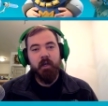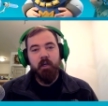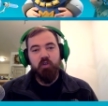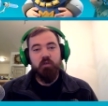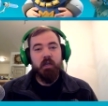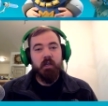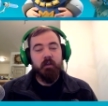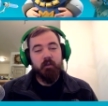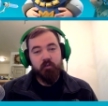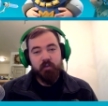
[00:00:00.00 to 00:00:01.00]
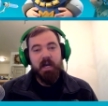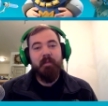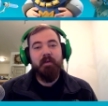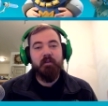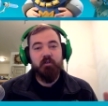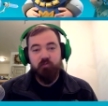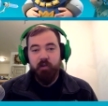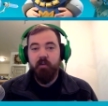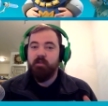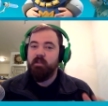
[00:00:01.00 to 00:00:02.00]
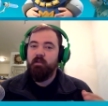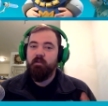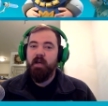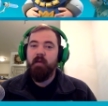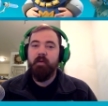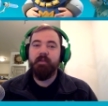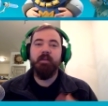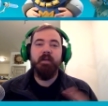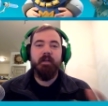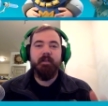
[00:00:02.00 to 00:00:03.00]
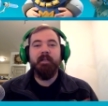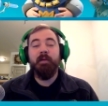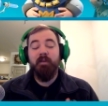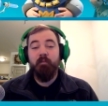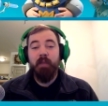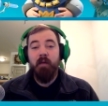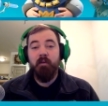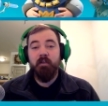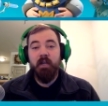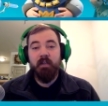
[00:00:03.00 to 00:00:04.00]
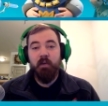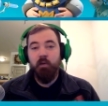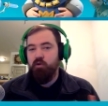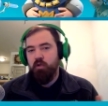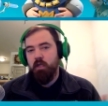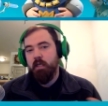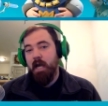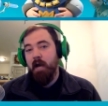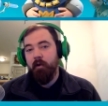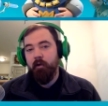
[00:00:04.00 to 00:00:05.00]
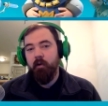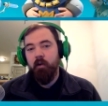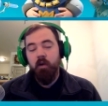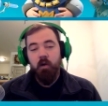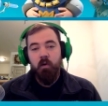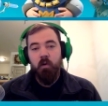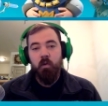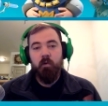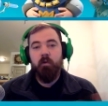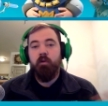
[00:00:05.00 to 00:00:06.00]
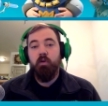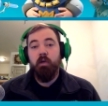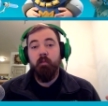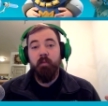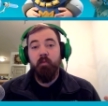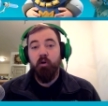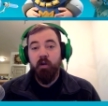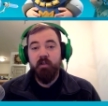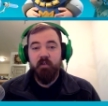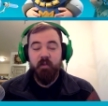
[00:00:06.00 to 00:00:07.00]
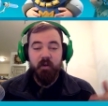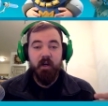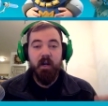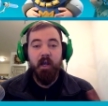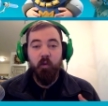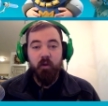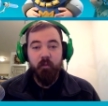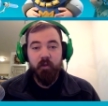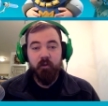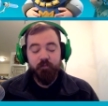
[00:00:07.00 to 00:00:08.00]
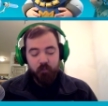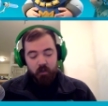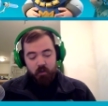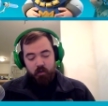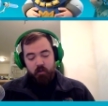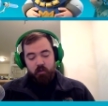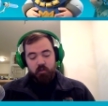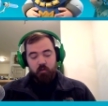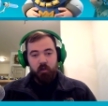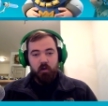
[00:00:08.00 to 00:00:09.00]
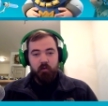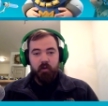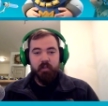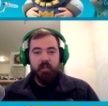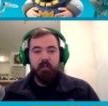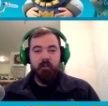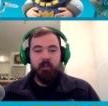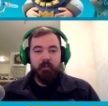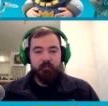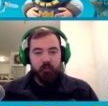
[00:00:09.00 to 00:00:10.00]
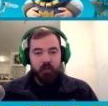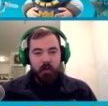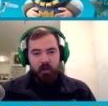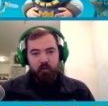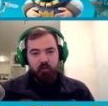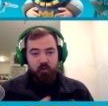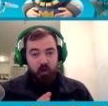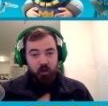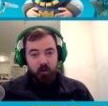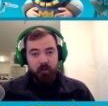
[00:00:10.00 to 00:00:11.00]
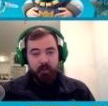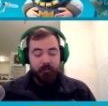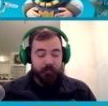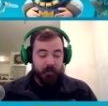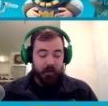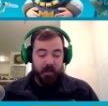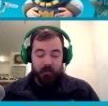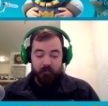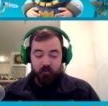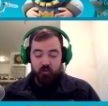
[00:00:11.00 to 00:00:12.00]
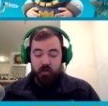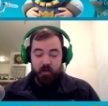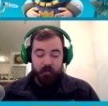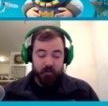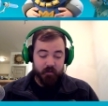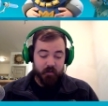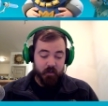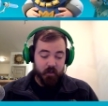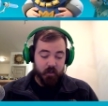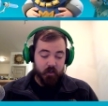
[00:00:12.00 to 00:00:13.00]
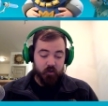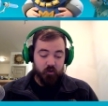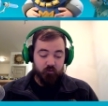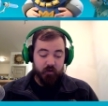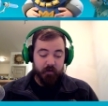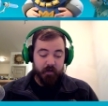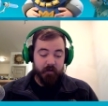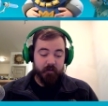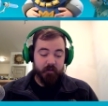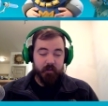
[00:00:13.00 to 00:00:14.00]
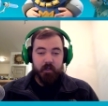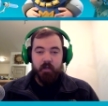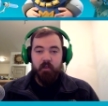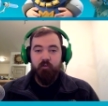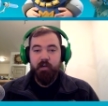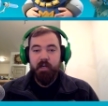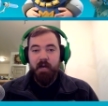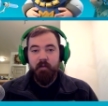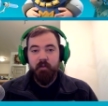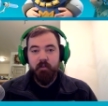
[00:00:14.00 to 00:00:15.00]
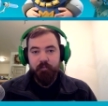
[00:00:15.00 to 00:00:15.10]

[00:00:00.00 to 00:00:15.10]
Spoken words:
you need those commons, those rares, and those epics to help get a balanced deck. That way you can counter, or you can be more aggressive depending on how you want to build. So we're gonna go over here and take a look at what I'm using currently. I have 2 epics, 3 rares, and 3 commons.